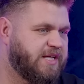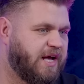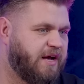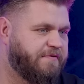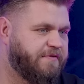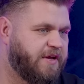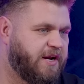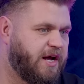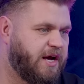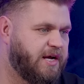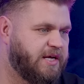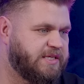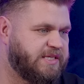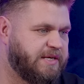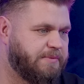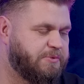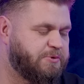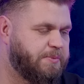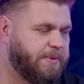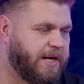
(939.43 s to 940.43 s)
half United
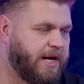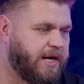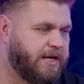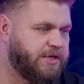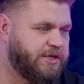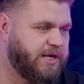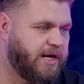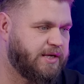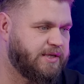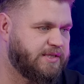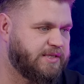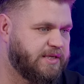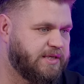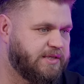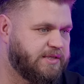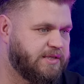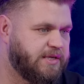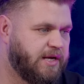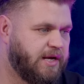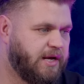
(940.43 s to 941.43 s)
seemed to be getting
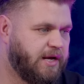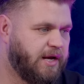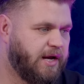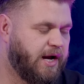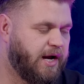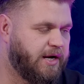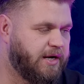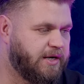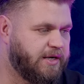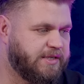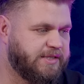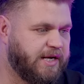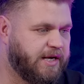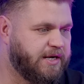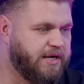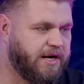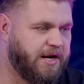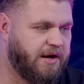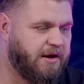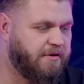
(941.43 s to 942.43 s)
chances and in the
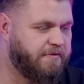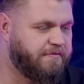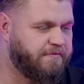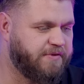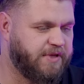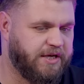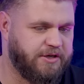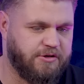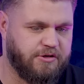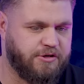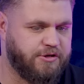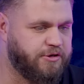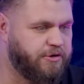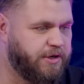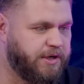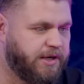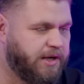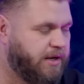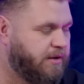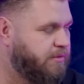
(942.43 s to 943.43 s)
second half they just shut
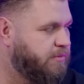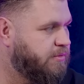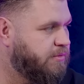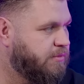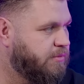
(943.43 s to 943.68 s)
it down